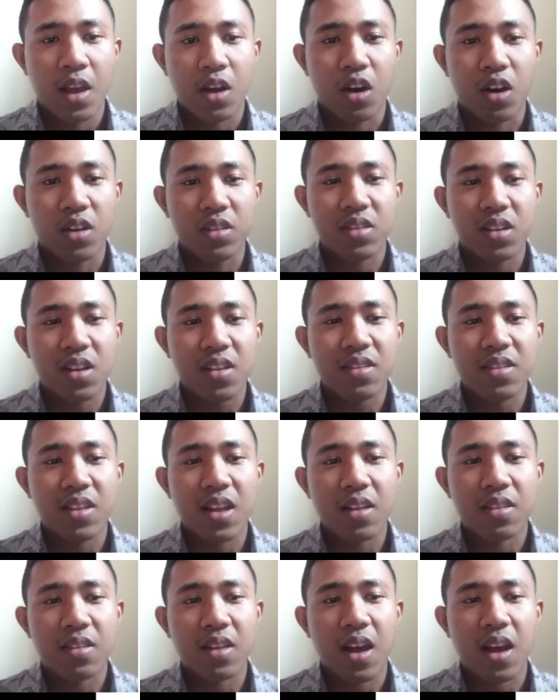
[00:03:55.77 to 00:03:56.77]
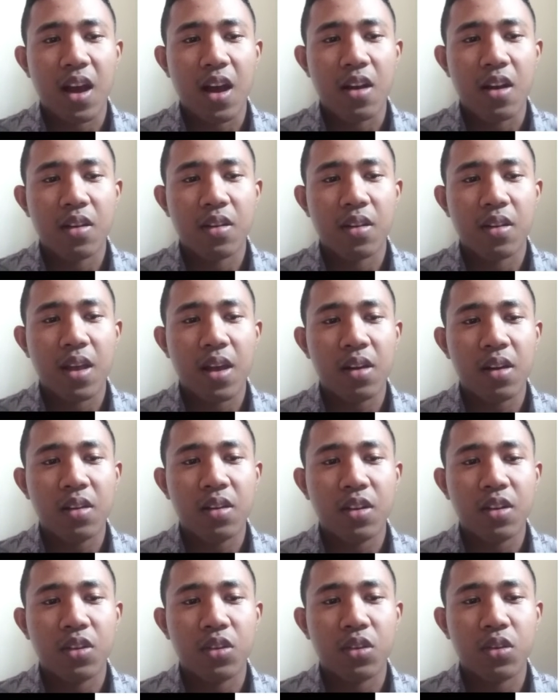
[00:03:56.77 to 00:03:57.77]
Countries that
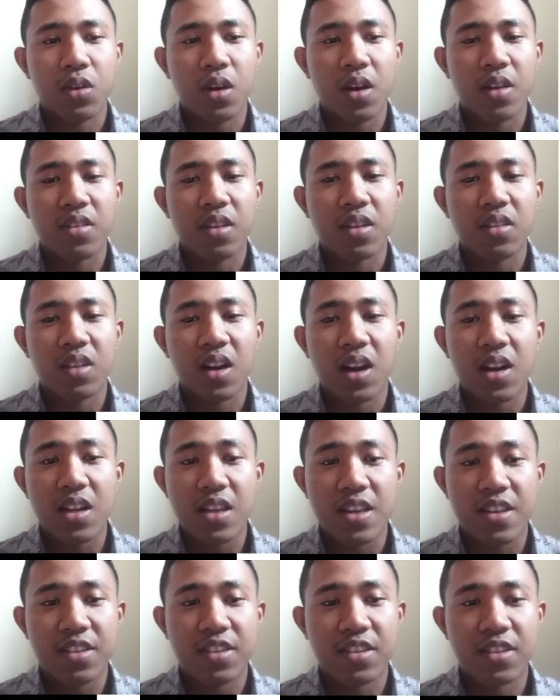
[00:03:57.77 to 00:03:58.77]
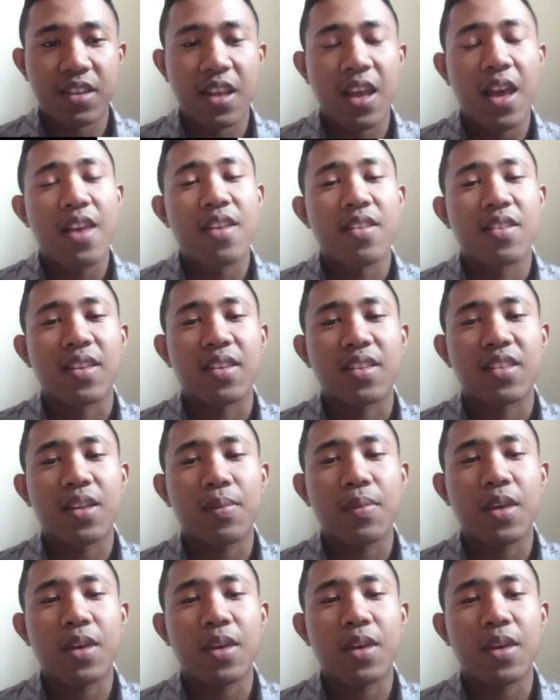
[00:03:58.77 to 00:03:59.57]
adhere to a centralized system